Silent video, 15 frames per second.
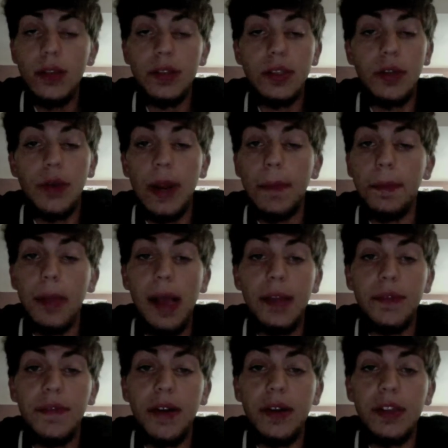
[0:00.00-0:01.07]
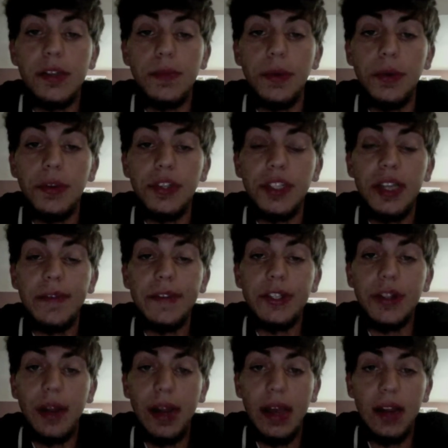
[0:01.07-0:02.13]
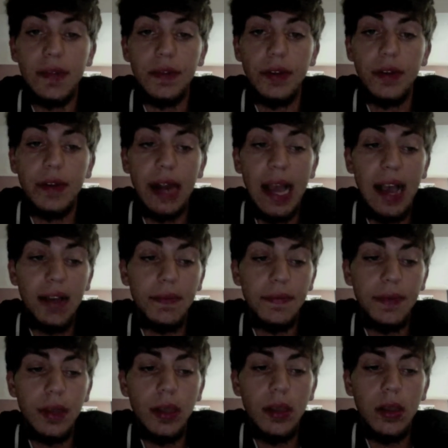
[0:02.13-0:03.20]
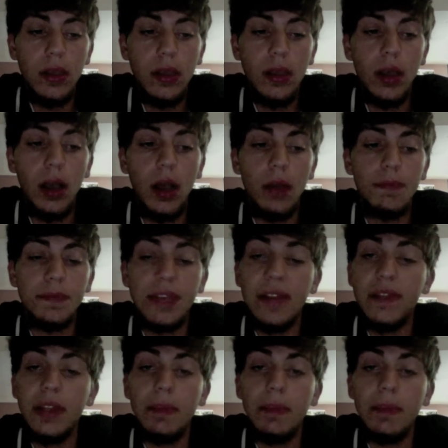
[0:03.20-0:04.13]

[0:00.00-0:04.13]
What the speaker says: great blend. Very smooth. You should definitely try it out if you never have. Definitely